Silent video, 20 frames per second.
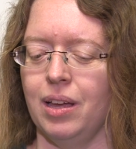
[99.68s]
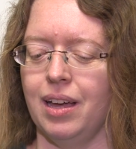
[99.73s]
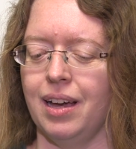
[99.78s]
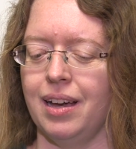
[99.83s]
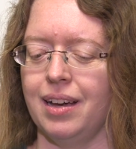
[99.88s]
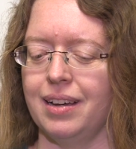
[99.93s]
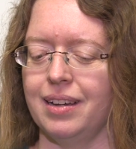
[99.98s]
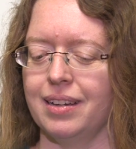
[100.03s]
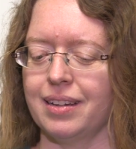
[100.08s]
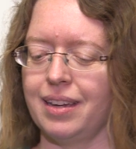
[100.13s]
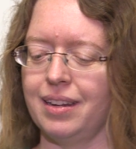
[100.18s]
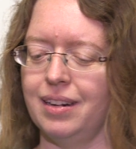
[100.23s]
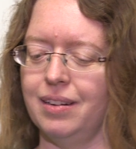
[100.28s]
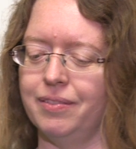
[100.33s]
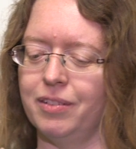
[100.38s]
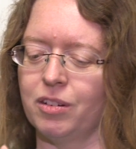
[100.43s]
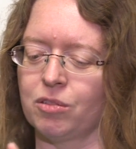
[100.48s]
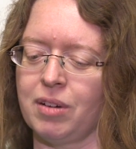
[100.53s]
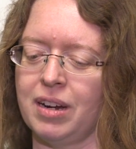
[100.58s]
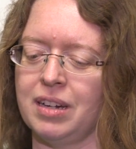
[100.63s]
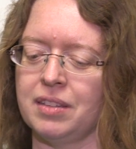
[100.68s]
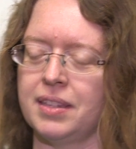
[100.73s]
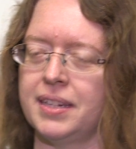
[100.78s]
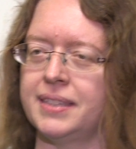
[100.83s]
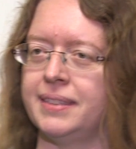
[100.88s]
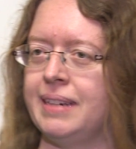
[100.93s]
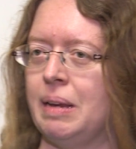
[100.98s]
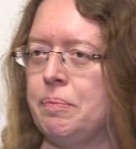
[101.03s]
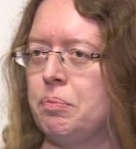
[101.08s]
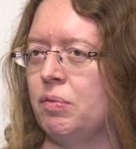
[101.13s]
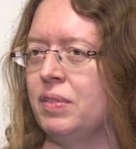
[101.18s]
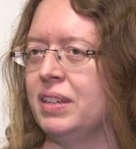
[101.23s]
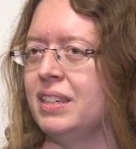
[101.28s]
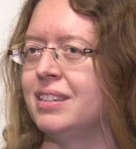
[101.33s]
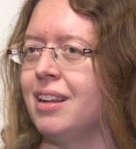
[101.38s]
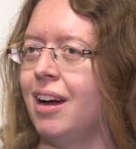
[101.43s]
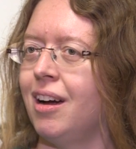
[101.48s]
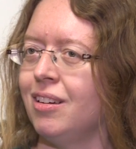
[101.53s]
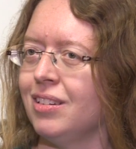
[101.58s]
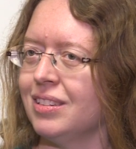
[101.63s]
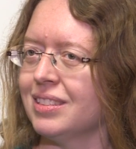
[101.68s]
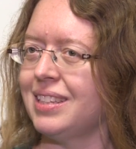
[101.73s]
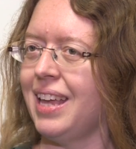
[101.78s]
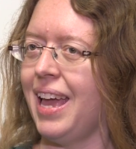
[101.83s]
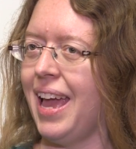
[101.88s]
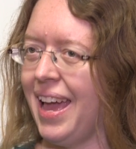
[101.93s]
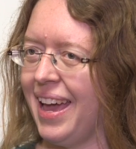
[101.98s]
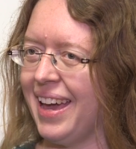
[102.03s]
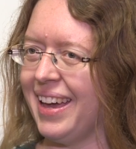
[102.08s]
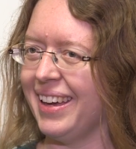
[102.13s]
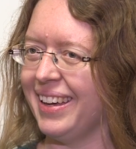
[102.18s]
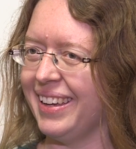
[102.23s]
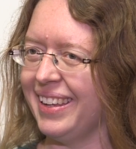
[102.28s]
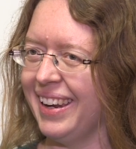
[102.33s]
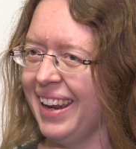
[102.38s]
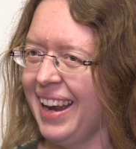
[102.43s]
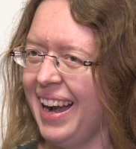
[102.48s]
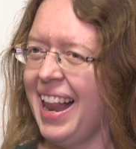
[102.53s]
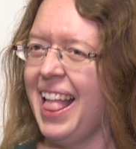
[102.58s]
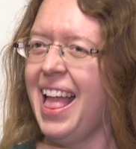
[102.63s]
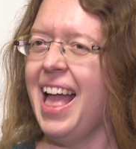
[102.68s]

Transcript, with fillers: uh, kind of around the shape of a doll's head.